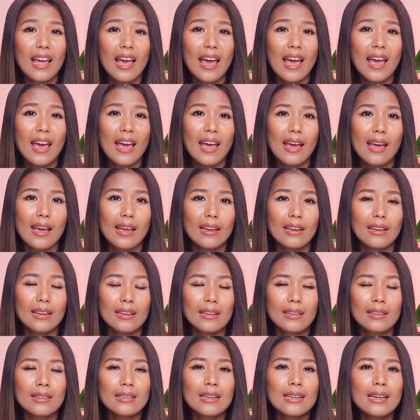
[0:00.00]

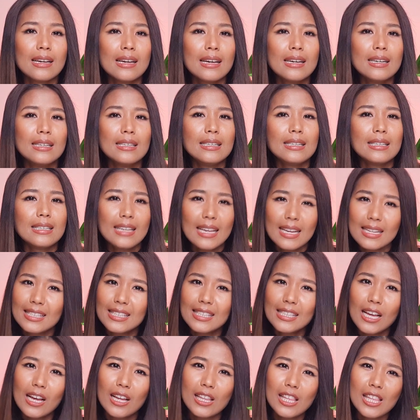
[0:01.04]
And yes,
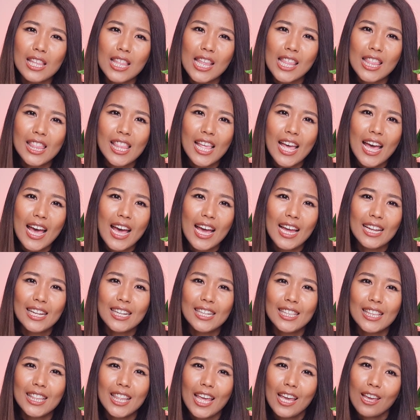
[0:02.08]
other than that,
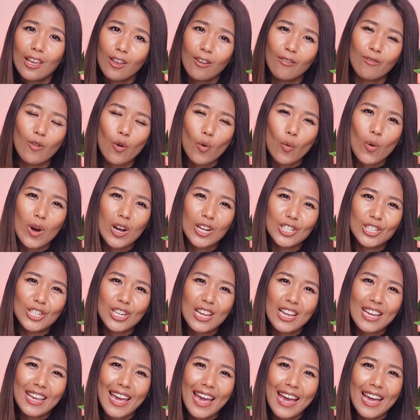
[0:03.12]
thank you for
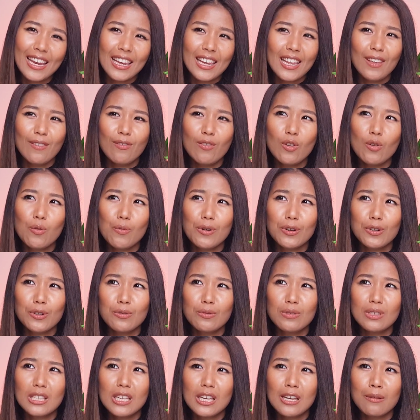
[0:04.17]
watching, and if you want to
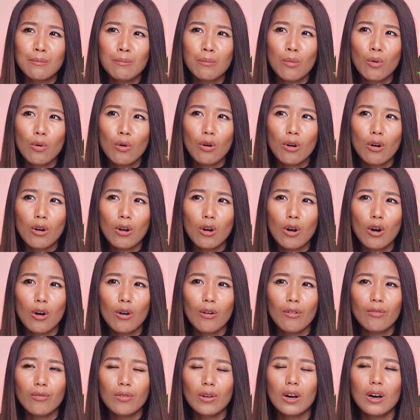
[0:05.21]
see more
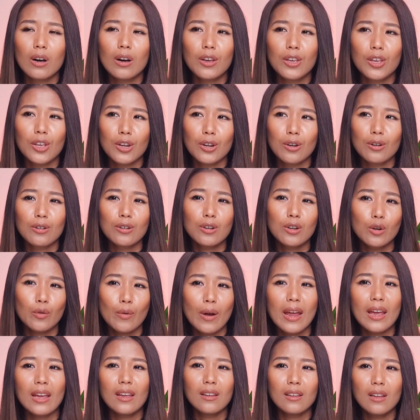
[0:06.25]
of
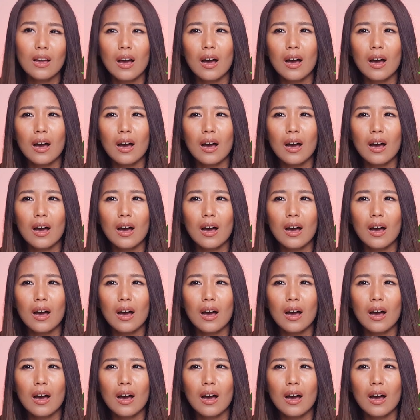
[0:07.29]
great